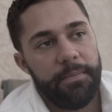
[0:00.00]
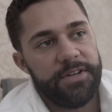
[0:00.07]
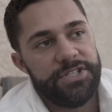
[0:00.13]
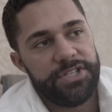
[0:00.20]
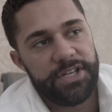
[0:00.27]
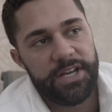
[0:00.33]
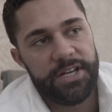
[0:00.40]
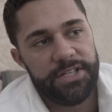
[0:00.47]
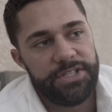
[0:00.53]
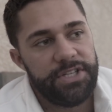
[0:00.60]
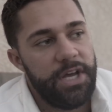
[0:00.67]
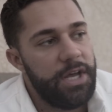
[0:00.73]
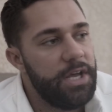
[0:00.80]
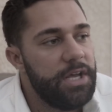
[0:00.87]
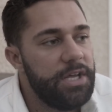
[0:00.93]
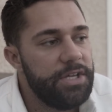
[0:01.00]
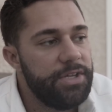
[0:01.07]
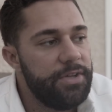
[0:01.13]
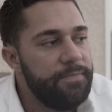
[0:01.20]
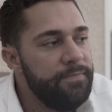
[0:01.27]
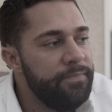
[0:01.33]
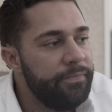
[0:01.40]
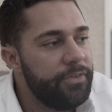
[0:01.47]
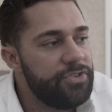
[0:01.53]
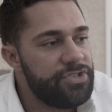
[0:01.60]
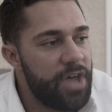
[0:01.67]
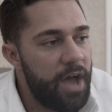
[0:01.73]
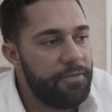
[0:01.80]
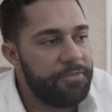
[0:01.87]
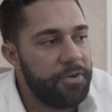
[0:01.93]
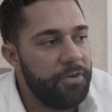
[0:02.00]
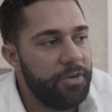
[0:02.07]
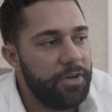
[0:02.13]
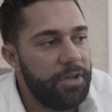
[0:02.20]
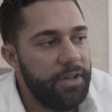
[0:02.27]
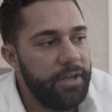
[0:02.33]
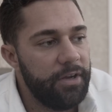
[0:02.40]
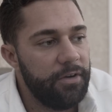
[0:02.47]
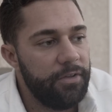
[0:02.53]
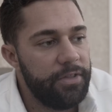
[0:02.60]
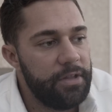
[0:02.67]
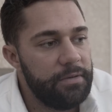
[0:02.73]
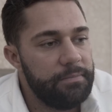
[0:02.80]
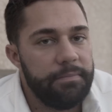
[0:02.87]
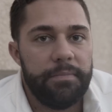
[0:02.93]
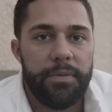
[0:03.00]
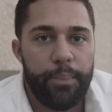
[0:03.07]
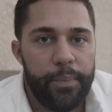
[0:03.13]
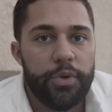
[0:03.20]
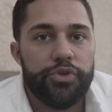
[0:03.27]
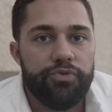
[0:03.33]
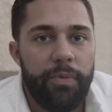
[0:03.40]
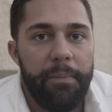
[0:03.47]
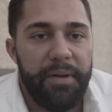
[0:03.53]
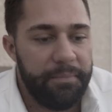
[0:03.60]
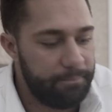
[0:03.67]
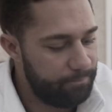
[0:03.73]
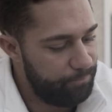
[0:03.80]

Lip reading: My skin is softer and clearer than most women.